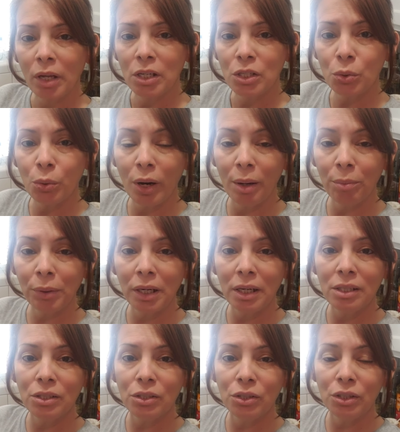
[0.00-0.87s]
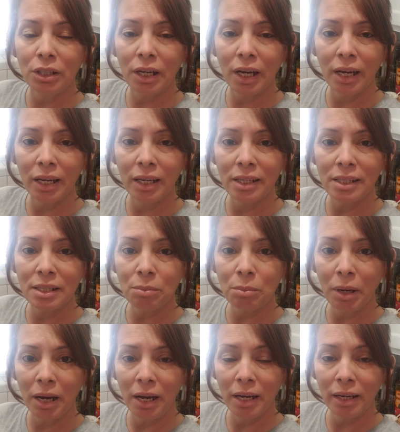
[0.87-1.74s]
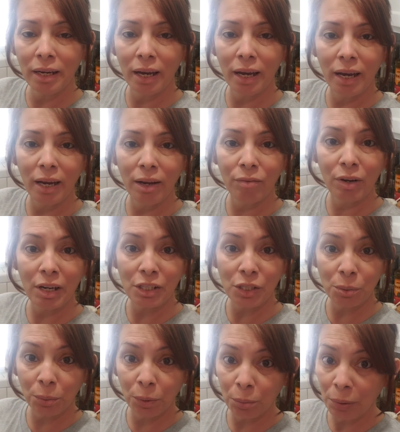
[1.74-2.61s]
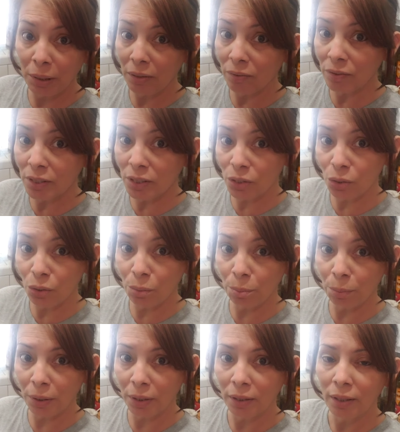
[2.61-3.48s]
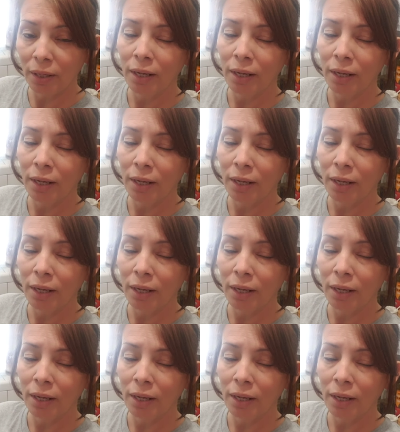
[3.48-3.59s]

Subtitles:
So what I'm going to do today is make a vegetable beef soup.